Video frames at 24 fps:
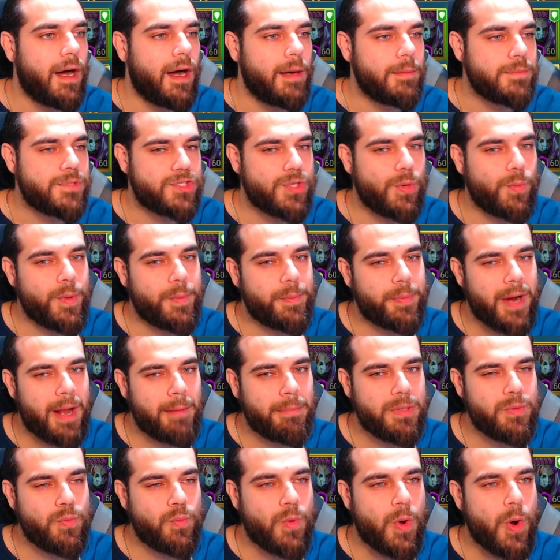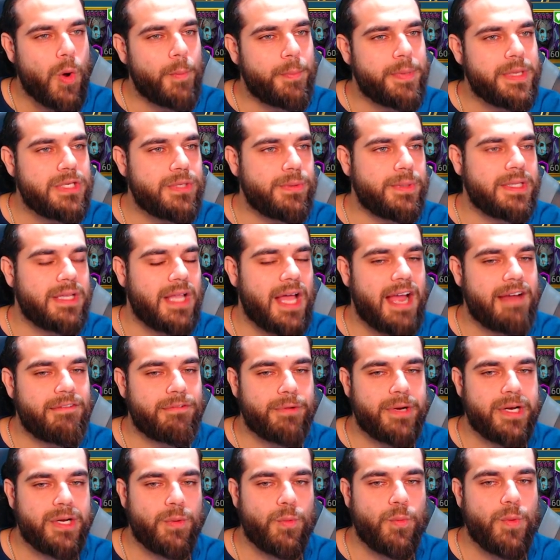So we probably won't be doing Live
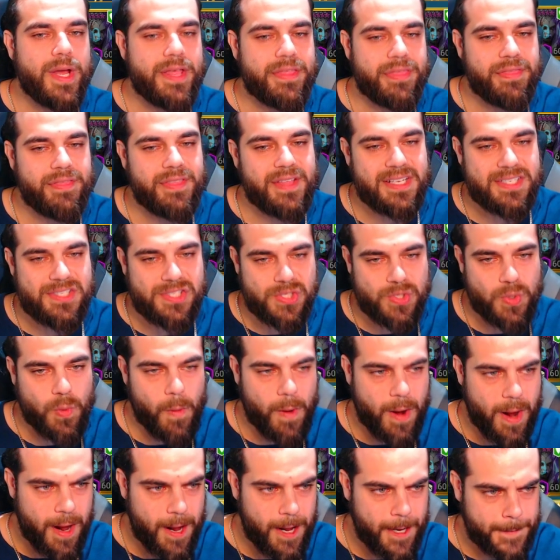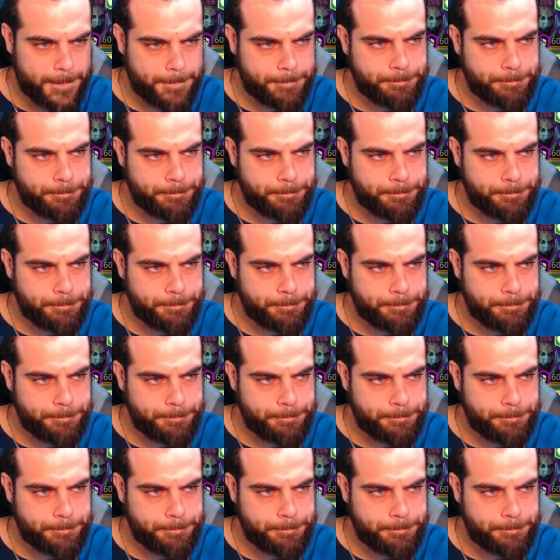Arena with this squad.